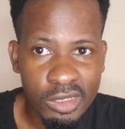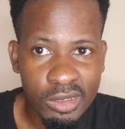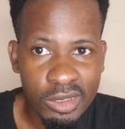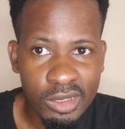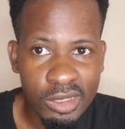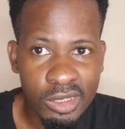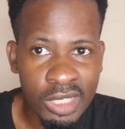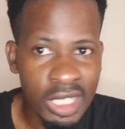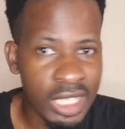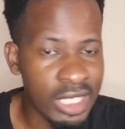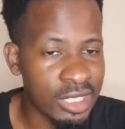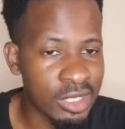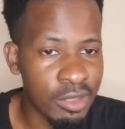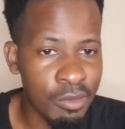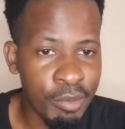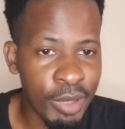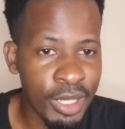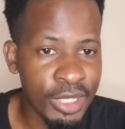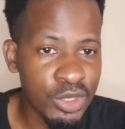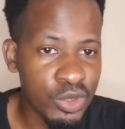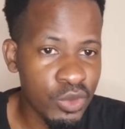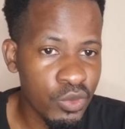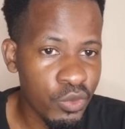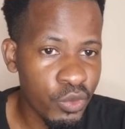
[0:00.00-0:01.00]
there's a
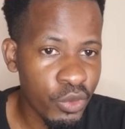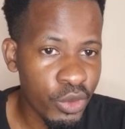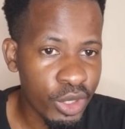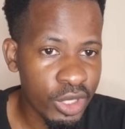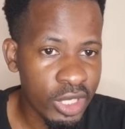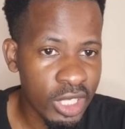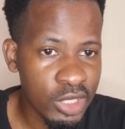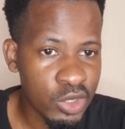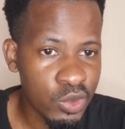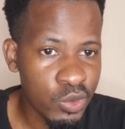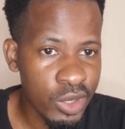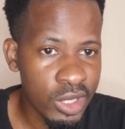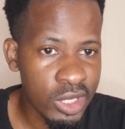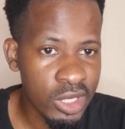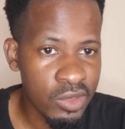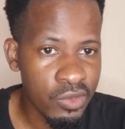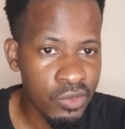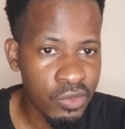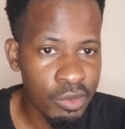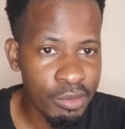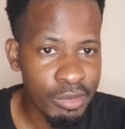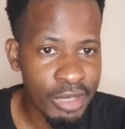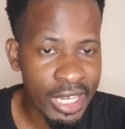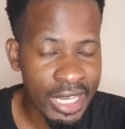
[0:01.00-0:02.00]
bunch of work that's waiting
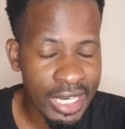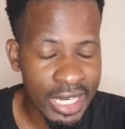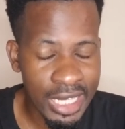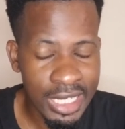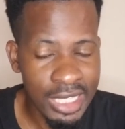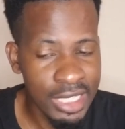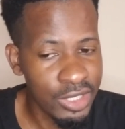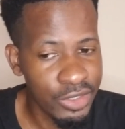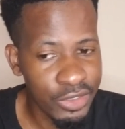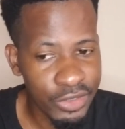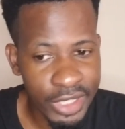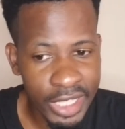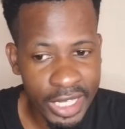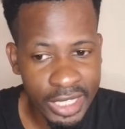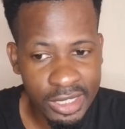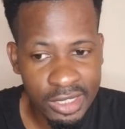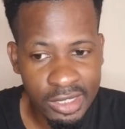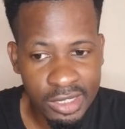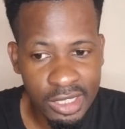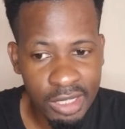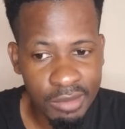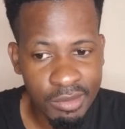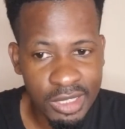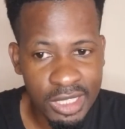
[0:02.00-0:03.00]
for me, and I need to get
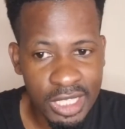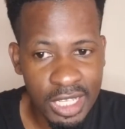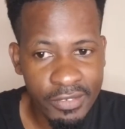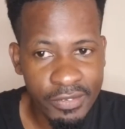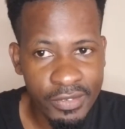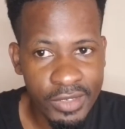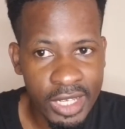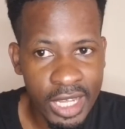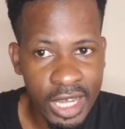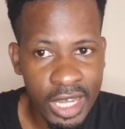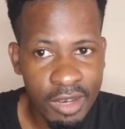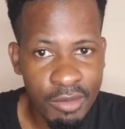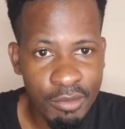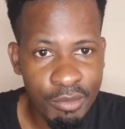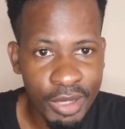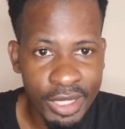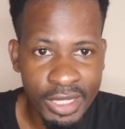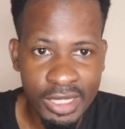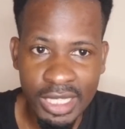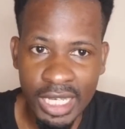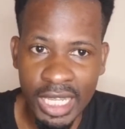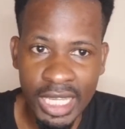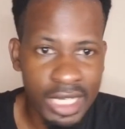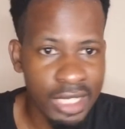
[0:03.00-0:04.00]
some stuff done, but
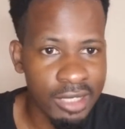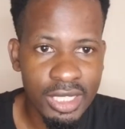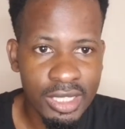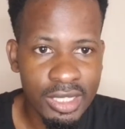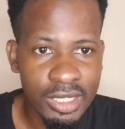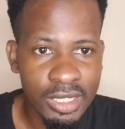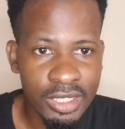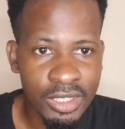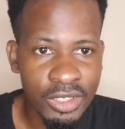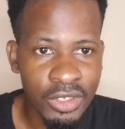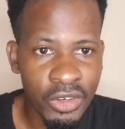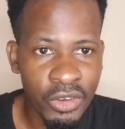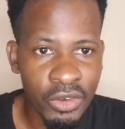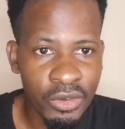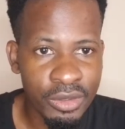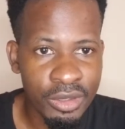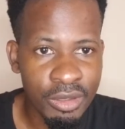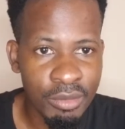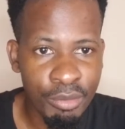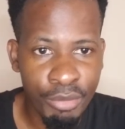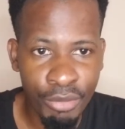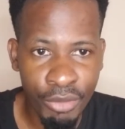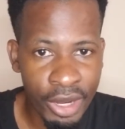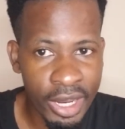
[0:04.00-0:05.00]
the
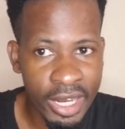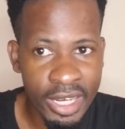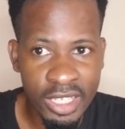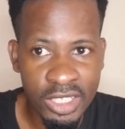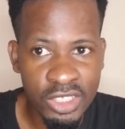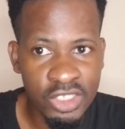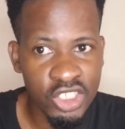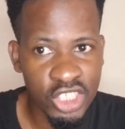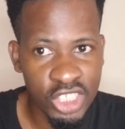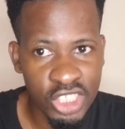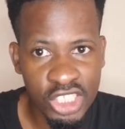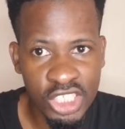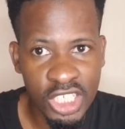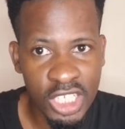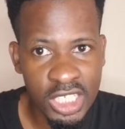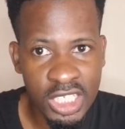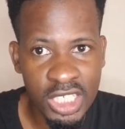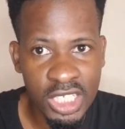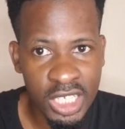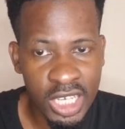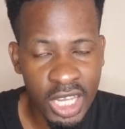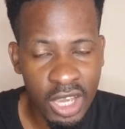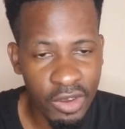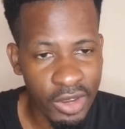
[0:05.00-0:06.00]
brain is just
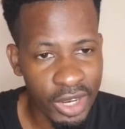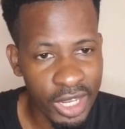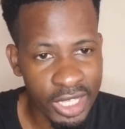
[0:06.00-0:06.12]
shutting down. I